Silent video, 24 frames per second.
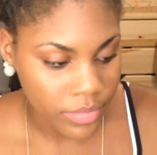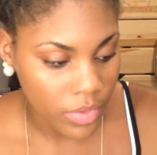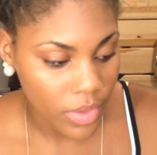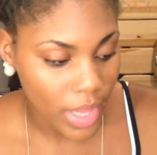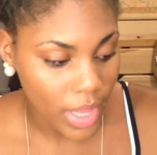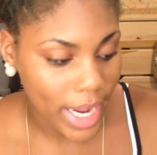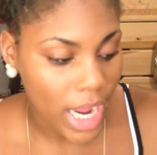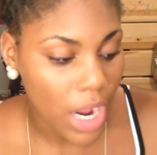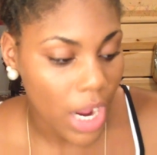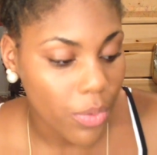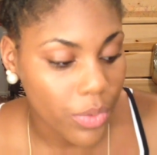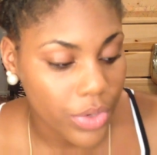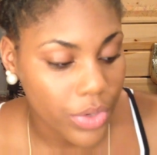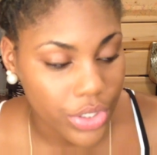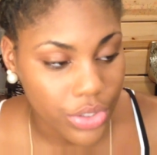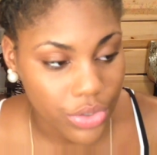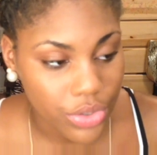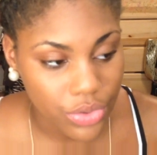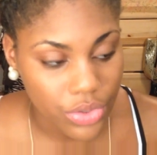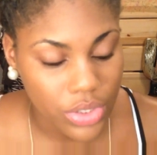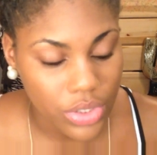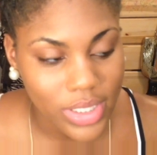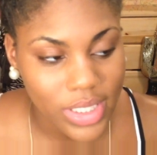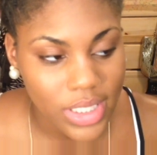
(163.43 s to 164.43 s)
like I would
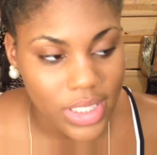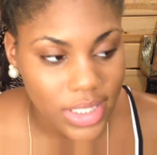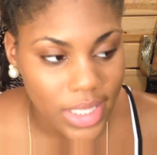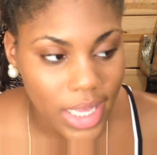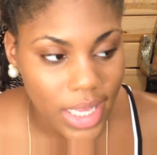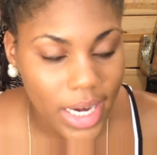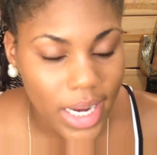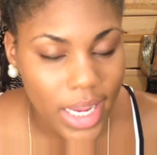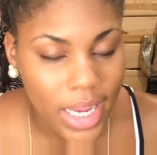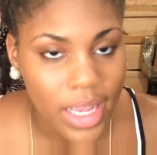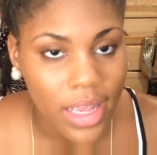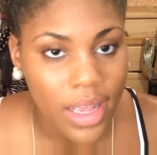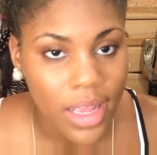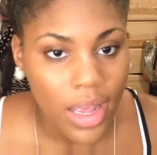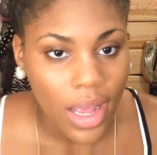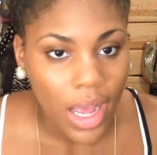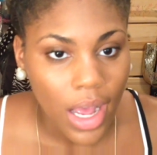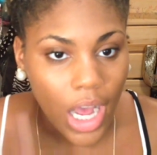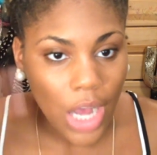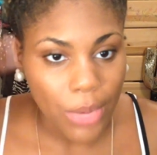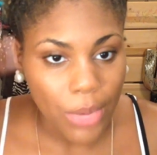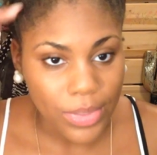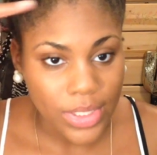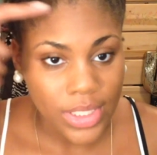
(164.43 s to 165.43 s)
usually set it.
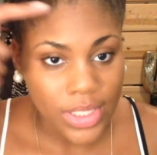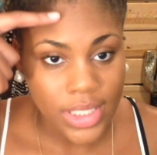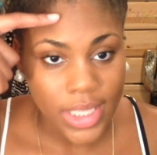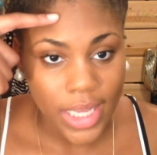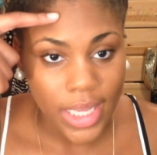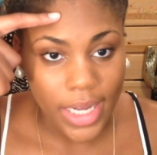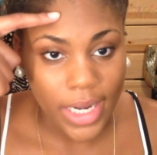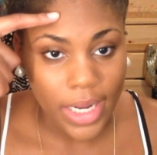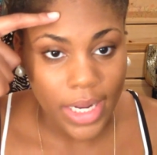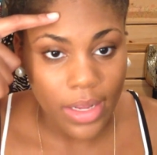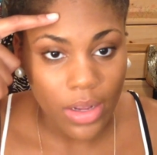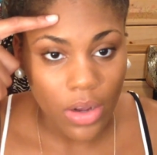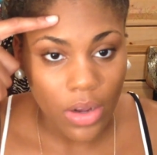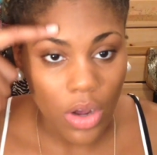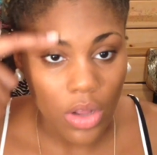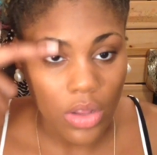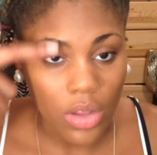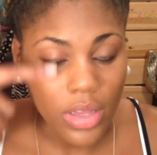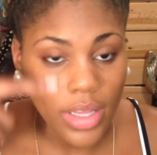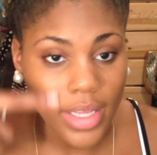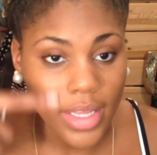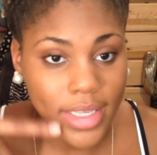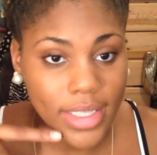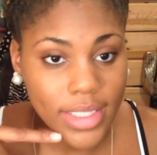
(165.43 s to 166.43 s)
I'm gonna set it
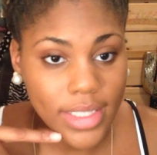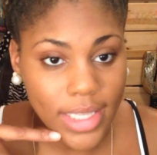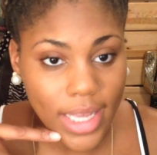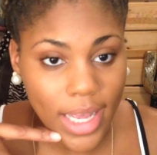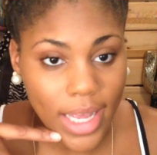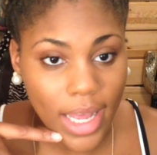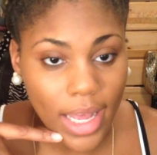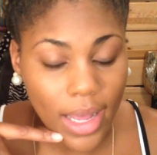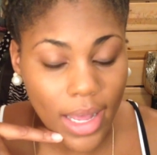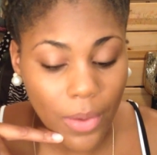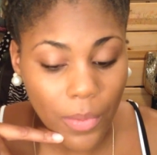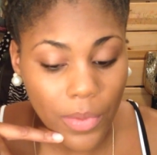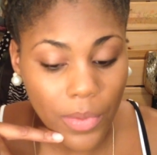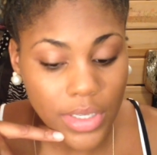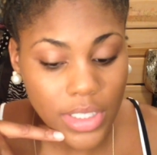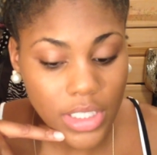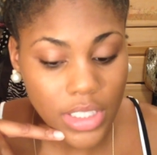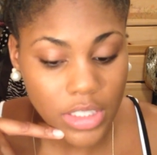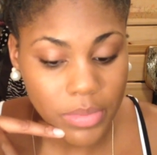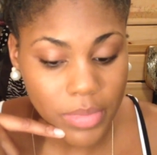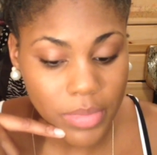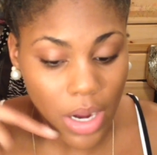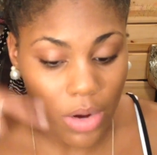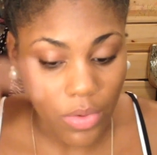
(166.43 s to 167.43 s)
on this side, which
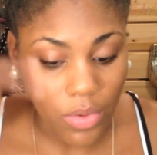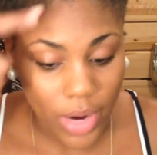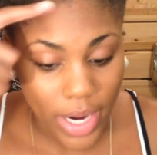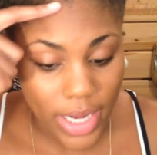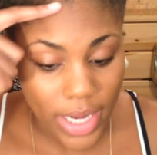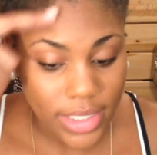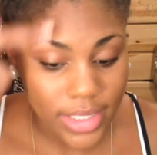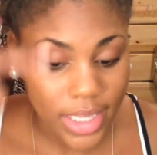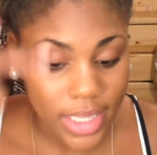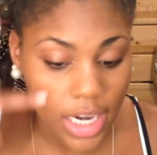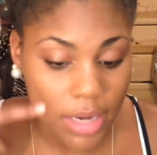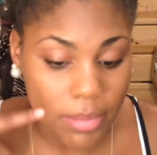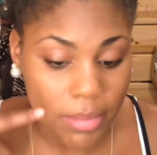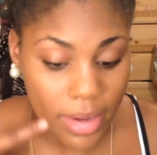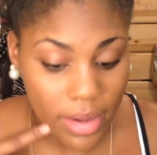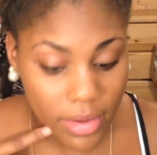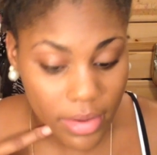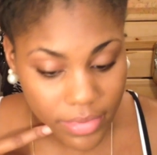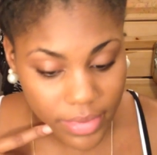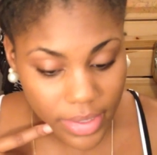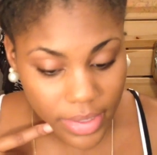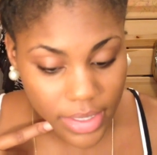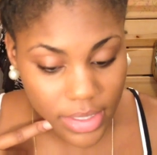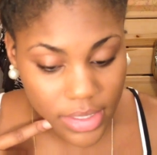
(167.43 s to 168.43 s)
is my right side of my
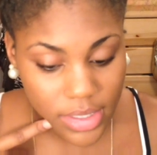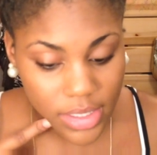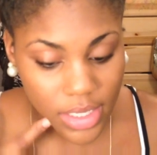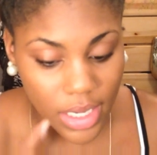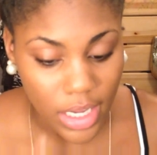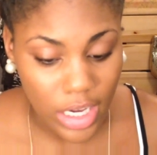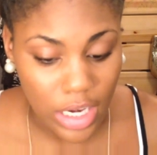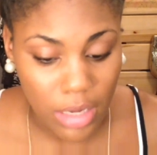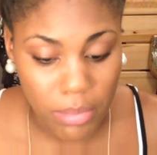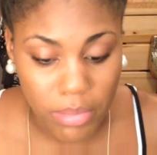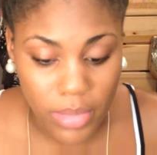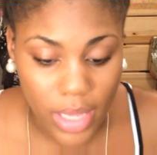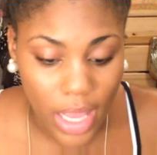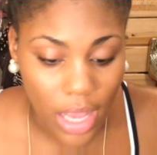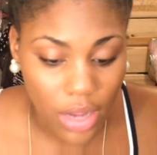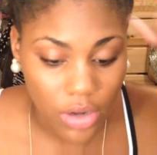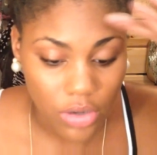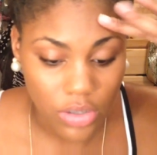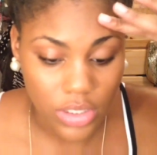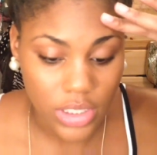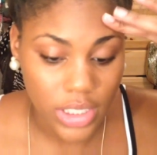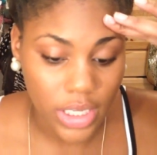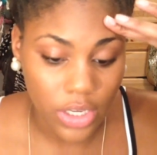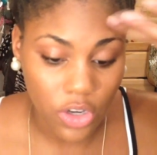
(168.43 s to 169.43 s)
face, and I'm not
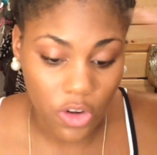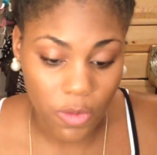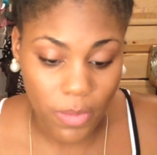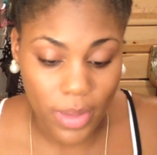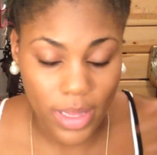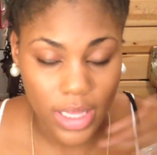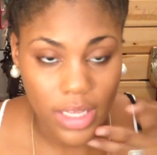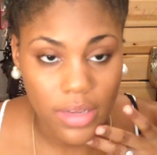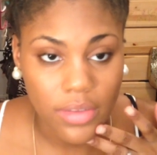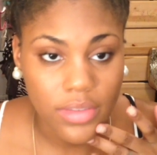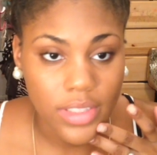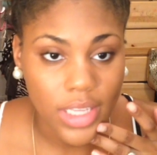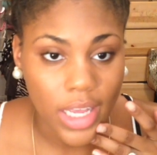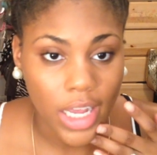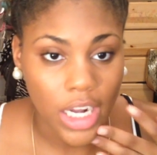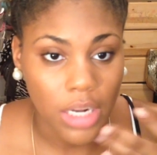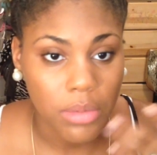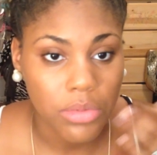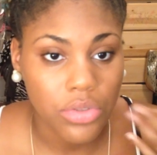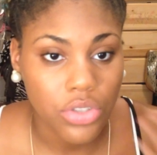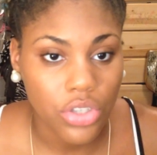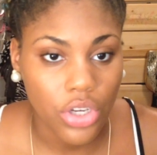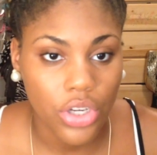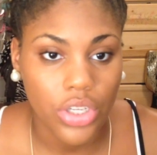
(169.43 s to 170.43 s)
gonna set it on my left side. I'm
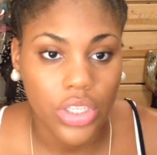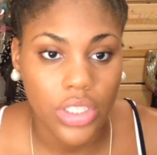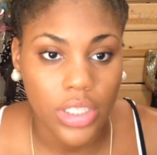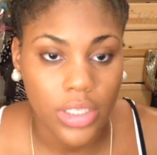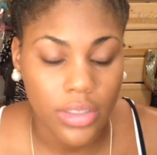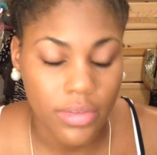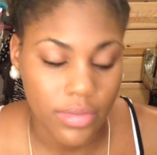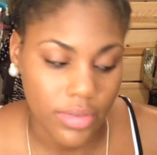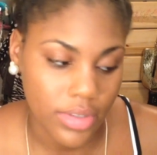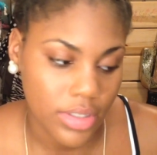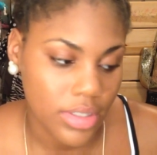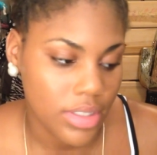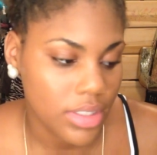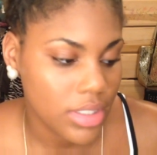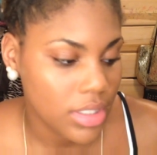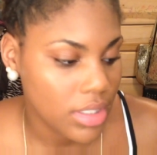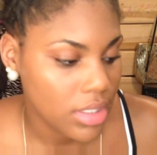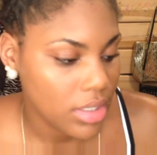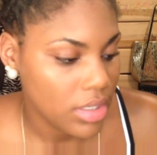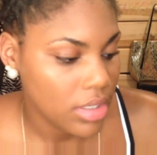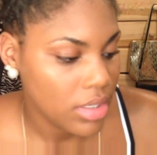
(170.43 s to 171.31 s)
gonna show you the difference.